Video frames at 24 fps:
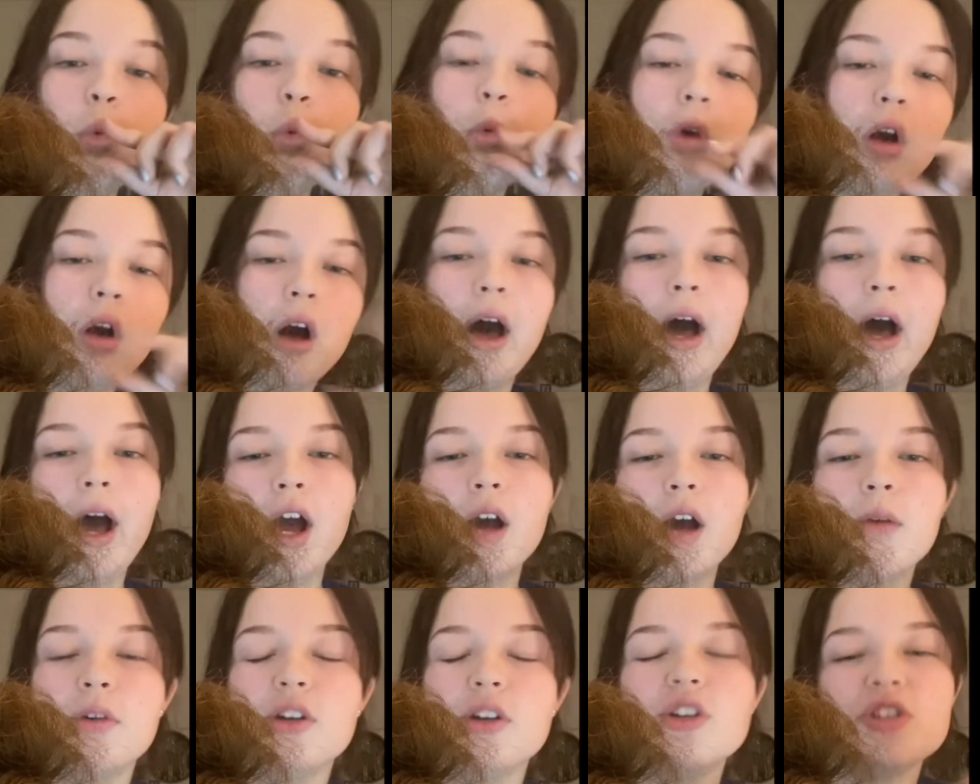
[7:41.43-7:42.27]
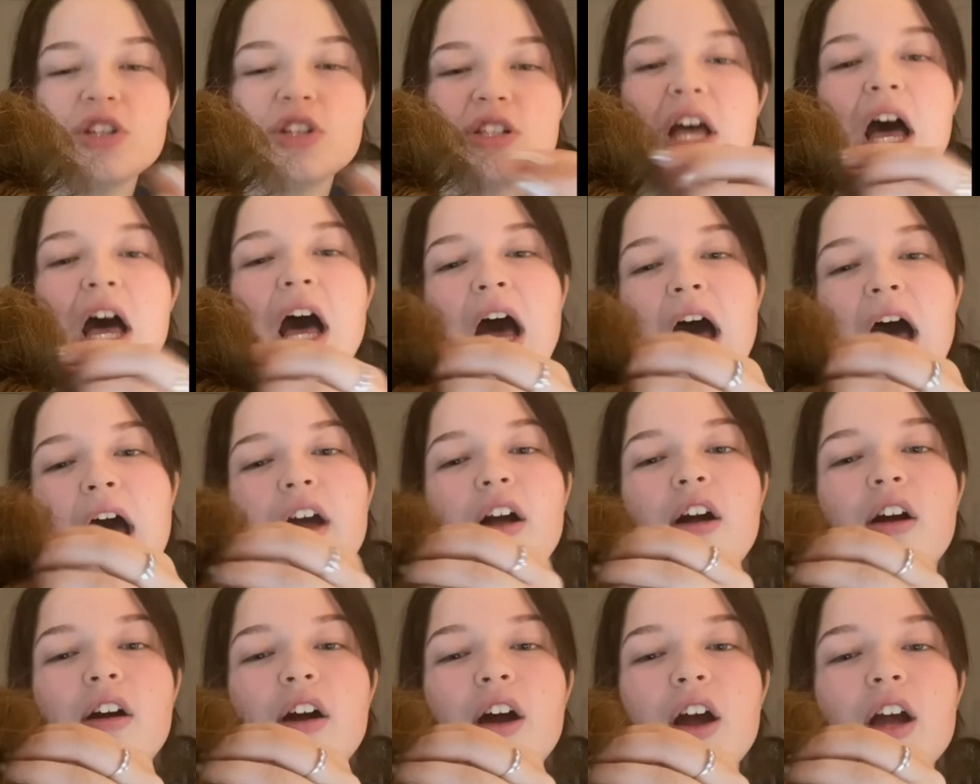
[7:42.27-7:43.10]
high, but she's high,
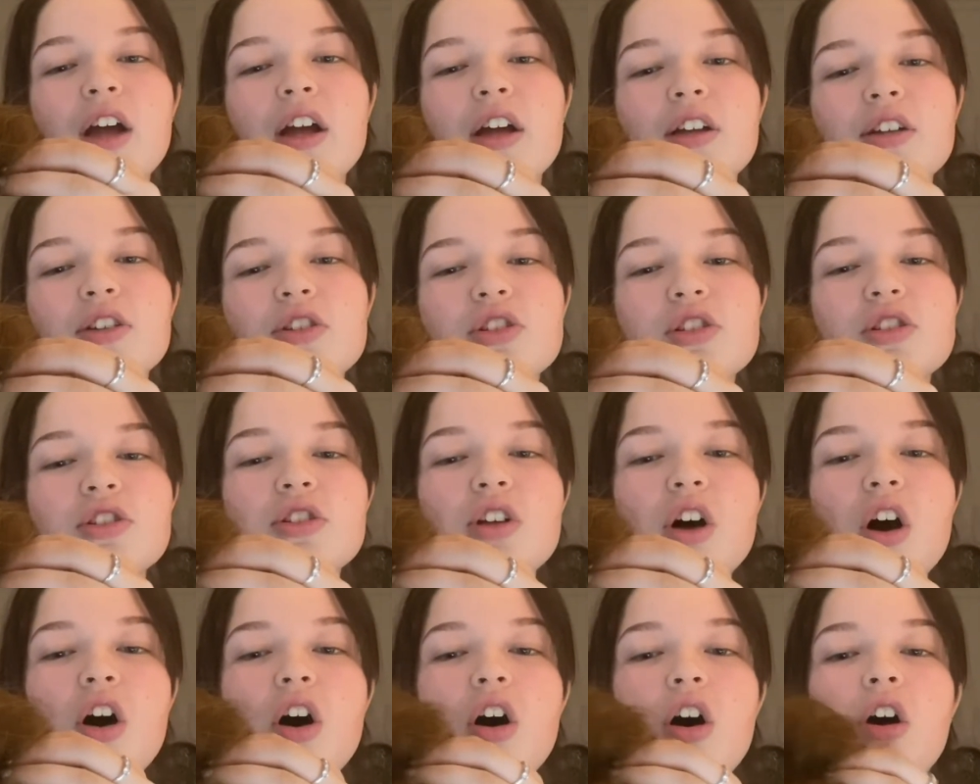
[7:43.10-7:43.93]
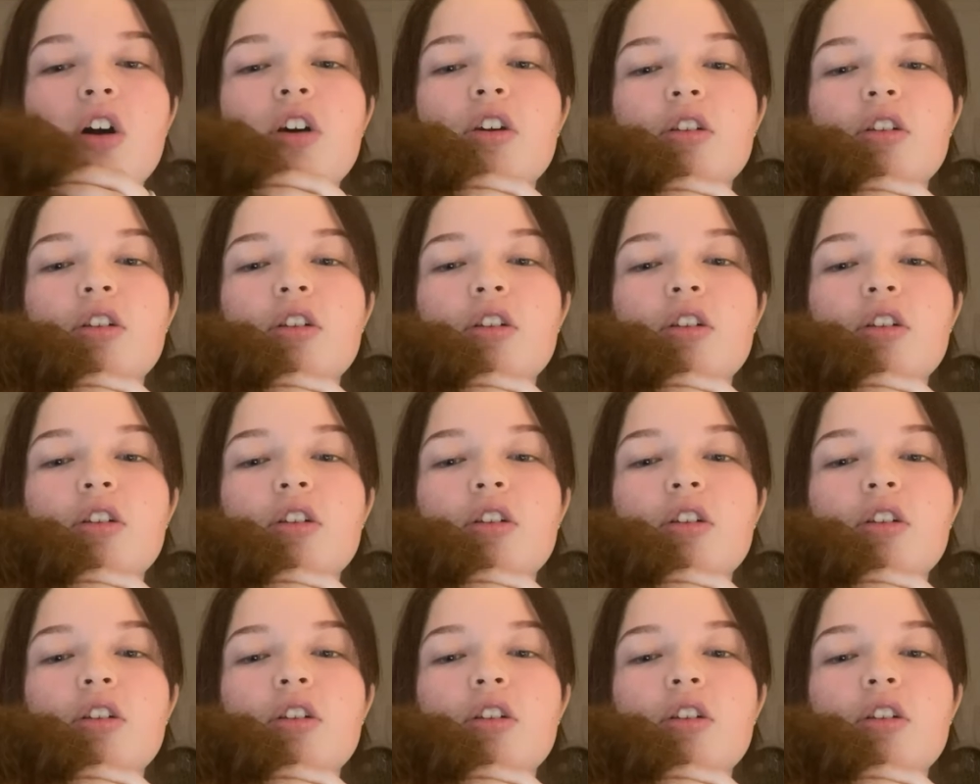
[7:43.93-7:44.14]
all right? She's tall.